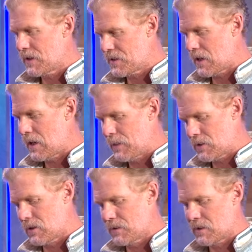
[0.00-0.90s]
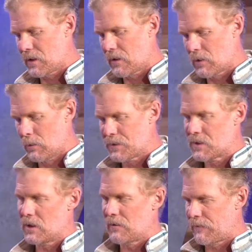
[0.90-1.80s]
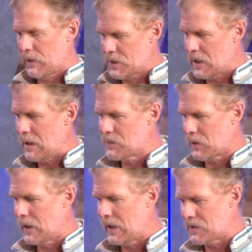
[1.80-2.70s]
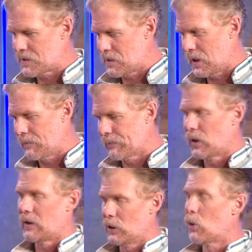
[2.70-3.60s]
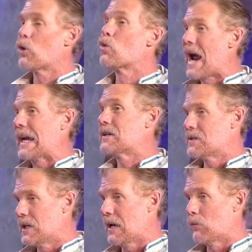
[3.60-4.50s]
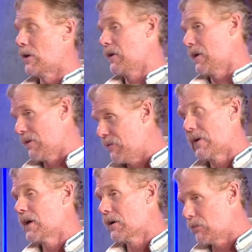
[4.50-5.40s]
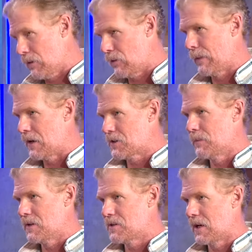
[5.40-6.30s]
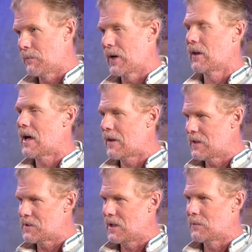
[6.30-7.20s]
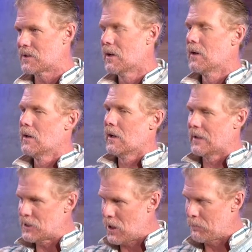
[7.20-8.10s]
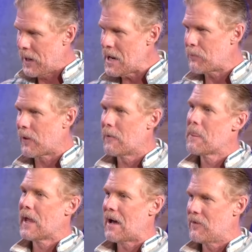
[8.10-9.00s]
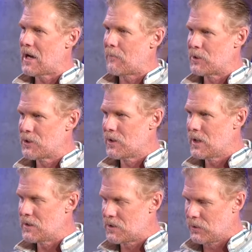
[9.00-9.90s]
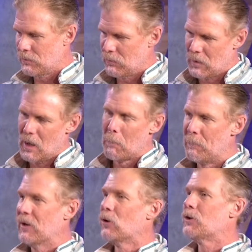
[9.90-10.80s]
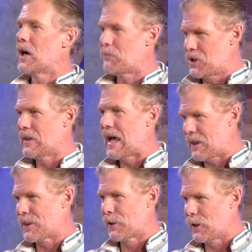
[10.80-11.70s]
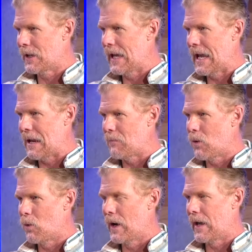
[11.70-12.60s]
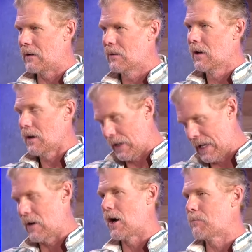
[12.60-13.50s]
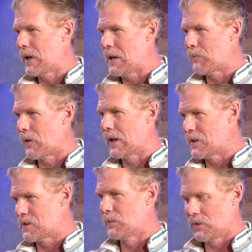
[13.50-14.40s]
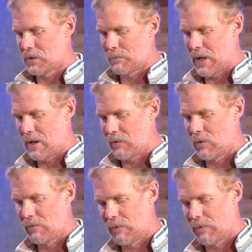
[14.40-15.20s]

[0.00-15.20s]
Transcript: is set up in terms of the groups, your first games are against the, well, the lower-ranked team. Whether they're inferior, it remains to be seen. But a lot of these teams, at least on paper, have the opportunity to build up to that third game when, again, on paper, it is the most competitive going